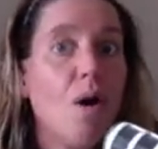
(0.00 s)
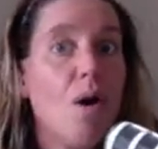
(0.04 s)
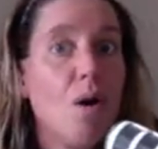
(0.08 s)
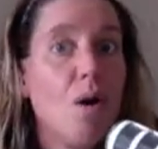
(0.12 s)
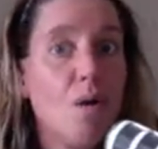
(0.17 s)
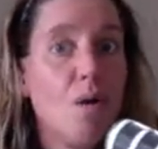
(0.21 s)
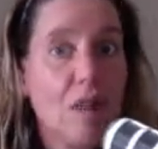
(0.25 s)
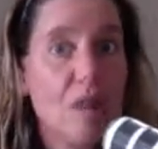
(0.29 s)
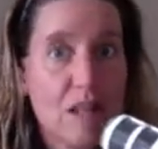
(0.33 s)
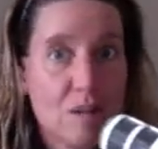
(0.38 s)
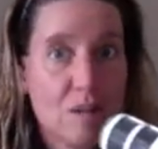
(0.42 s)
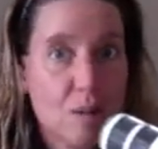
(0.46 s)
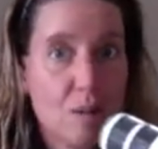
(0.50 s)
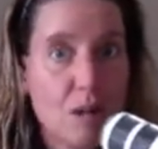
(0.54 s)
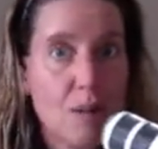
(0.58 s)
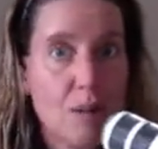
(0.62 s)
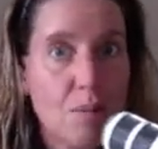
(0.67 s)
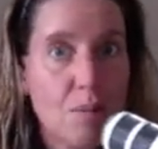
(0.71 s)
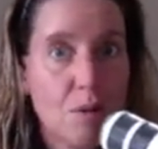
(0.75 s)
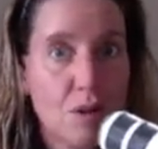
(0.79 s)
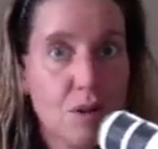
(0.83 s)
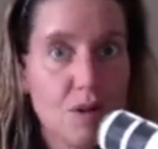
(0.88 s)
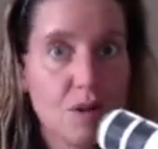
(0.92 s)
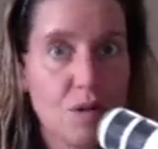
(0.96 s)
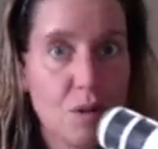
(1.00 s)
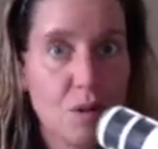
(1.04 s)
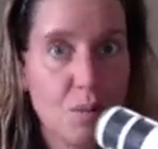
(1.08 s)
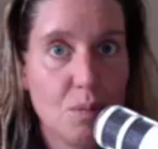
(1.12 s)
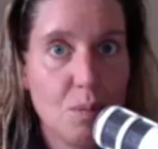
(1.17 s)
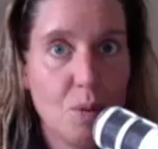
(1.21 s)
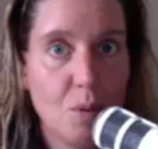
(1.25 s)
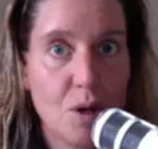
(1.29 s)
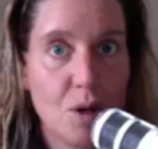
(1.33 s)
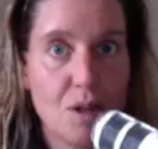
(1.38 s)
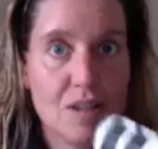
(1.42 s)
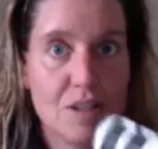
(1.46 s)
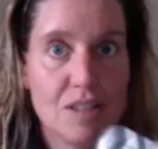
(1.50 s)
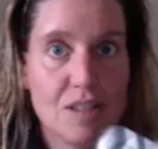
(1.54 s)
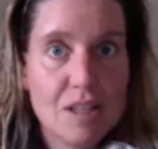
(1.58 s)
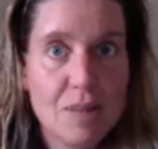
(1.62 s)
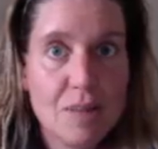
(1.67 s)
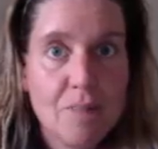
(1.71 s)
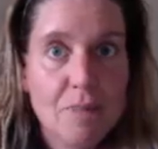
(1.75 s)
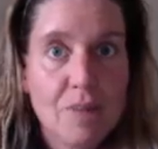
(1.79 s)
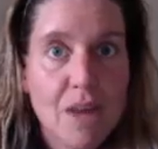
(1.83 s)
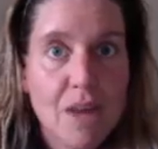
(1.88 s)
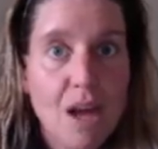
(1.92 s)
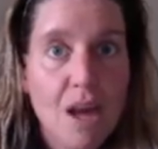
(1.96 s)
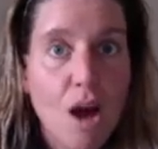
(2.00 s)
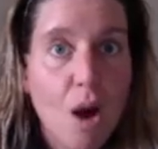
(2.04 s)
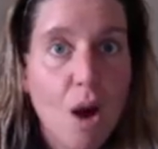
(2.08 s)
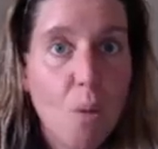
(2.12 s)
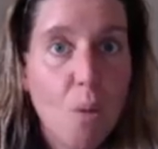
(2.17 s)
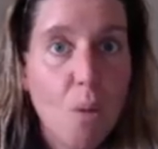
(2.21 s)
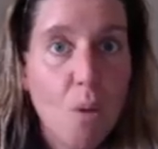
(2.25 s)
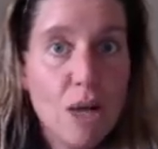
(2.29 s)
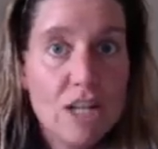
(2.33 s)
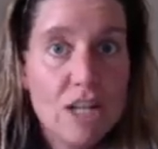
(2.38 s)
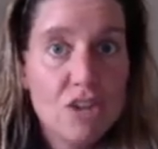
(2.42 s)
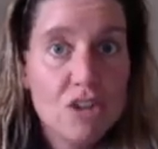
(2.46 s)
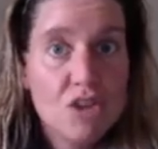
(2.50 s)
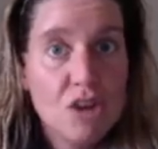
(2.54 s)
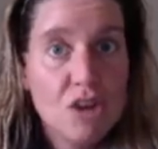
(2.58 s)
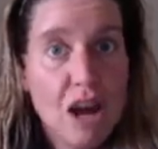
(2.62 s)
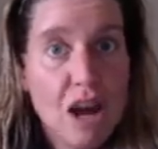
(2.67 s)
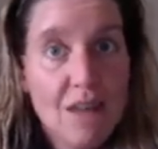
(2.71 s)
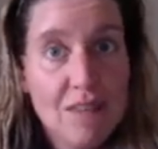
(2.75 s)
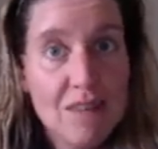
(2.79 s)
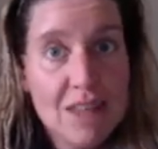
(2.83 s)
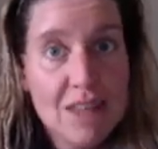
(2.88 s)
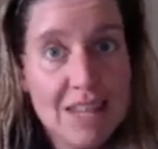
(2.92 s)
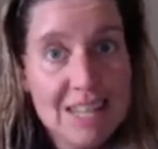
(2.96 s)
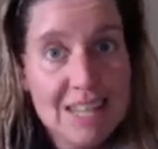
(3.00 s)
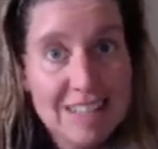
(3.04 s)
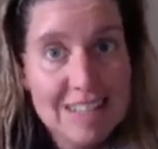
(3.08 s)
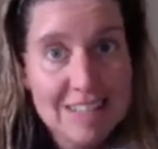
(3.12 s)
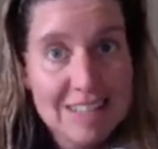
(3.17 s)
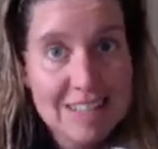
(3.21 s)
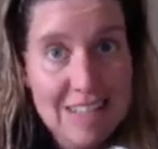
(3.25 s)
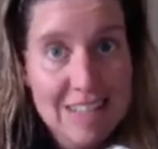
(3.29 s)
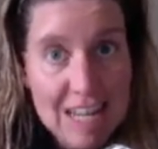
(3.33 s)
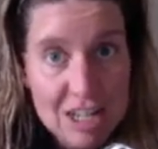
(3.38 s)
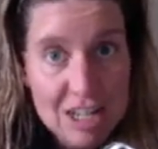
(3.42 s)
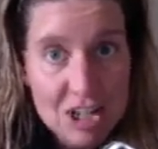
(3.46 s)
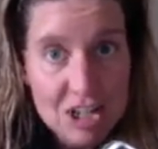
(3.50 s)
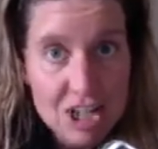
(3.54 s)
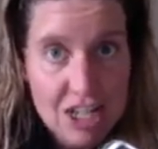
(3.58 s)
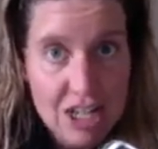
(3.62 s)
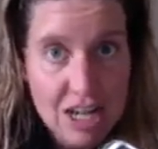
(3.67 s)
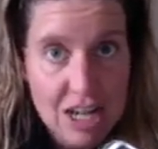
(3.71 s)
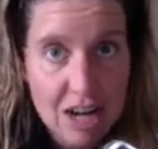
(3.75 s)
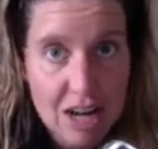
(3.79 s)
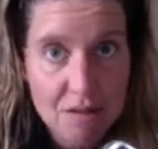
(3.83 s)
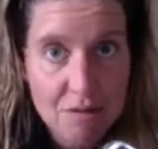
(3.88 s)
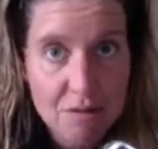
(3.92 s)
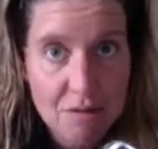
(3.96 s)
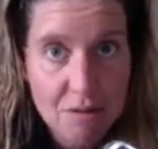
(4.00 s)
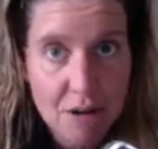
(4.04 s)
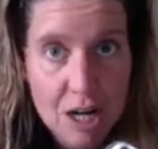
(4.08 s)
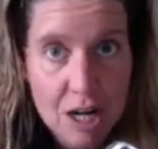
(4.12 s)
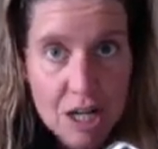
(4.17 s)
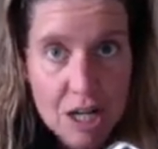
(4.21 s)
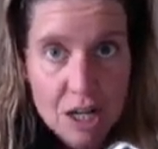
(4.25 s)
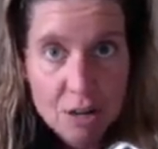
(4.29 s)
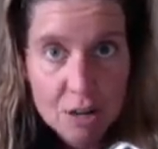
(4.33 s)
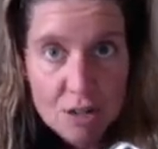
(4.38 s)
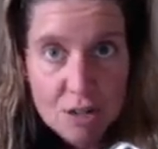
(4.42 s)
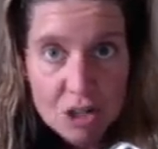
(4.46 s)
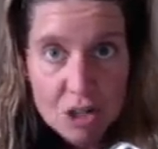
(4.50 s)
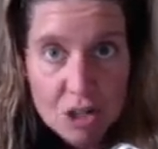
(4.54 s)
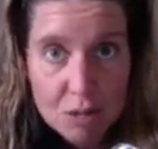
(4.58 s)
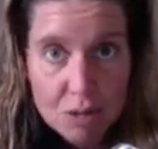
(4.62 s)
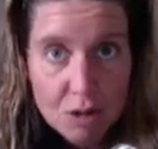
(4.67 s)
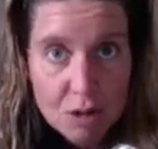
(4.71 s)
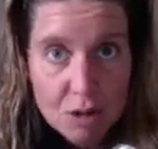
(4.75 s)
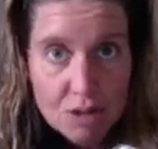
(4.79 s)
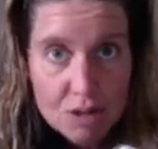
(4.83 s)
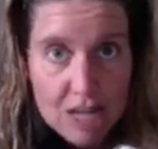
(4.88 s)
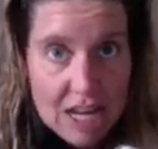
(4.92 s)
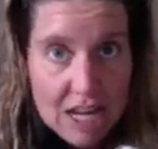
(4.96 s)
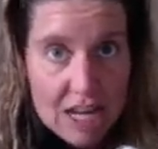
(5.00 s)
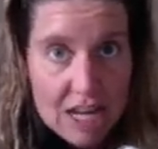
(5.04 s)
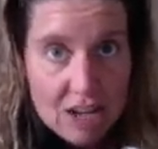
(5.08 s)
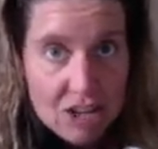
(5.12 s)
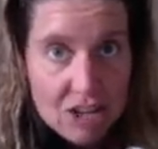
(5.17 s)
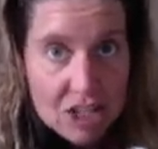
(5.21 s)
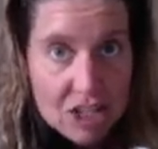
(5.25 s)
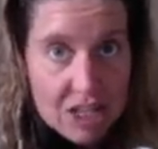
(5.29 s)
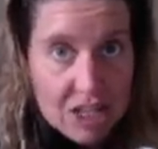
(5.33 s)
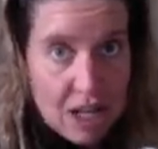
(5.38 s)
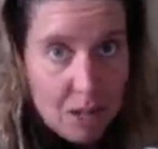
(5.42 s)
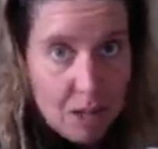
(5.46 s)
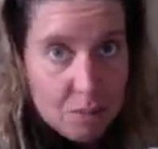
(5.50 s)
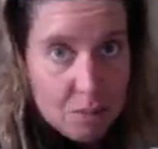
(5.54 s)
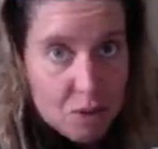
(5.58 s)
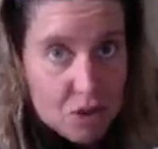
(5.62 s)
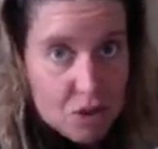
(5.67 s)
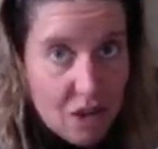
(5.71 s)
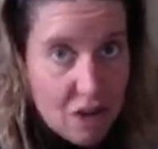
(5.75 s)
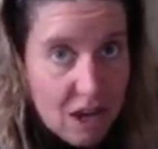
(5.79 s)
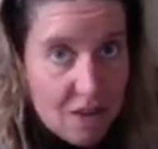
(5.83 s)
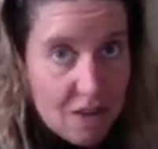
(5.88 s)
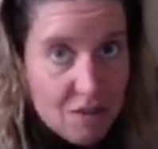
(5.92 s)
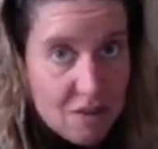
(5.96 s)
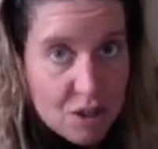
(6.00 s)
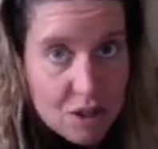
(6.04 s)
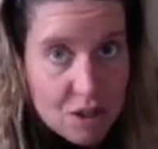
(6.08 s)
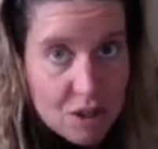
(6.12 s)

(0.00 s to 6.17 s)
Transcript: that's why the pull is so important. What is driving the extension out in front of you is your rotation helps drive your